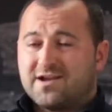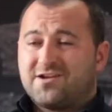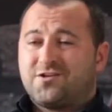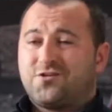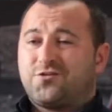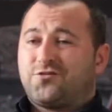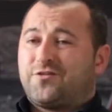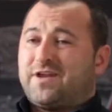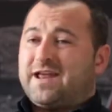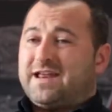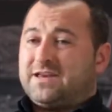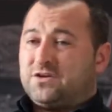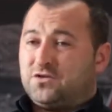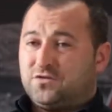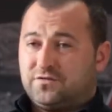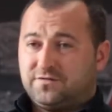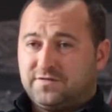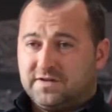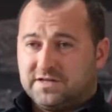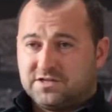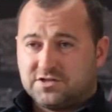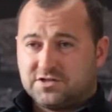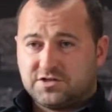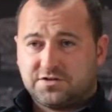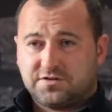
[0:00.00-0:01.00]
a great new
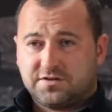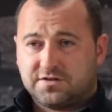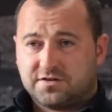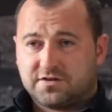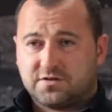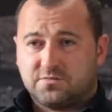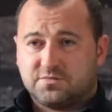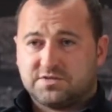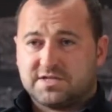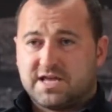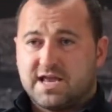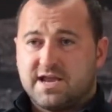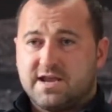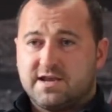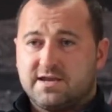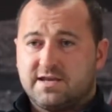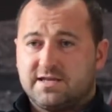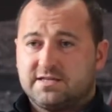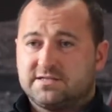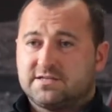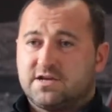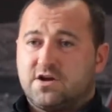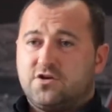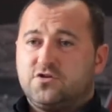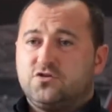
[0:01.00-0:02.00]
feature that comes in
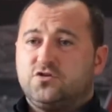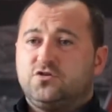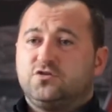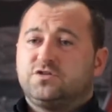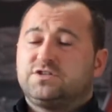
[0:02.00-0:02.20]
is our new